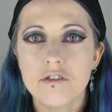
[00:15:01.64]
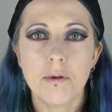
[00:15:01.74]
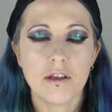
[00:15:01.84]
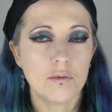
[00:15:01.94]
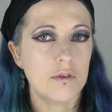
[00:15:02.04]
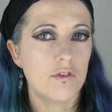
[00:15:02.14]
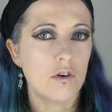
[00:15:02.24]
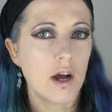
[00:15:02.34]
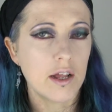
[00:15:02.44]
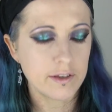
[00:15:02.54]
is better with
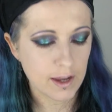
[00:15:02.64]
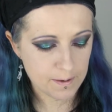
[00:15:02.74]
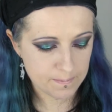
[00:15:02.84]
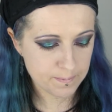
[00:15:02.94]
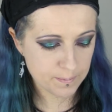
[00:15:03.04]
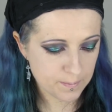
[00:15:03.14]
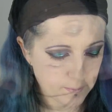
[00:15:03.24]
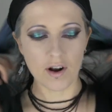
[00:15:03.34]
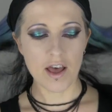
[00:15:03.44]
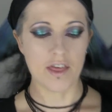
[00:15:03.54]
variety.
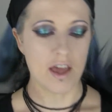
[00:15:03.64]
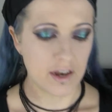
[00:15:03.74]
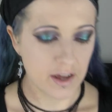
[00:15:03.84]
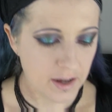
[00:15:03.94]
Right then,